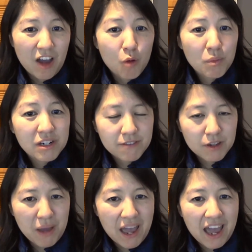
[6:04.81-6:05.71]
How many of
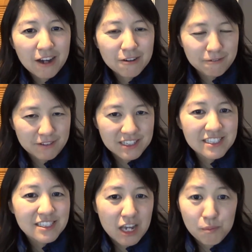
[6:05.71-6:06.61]
them have
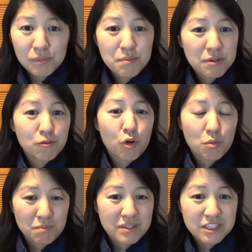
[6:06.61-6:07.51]
these
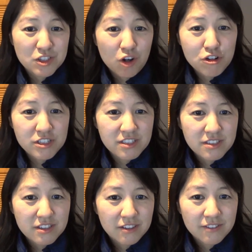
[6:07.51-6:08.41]
epileptiform discharges,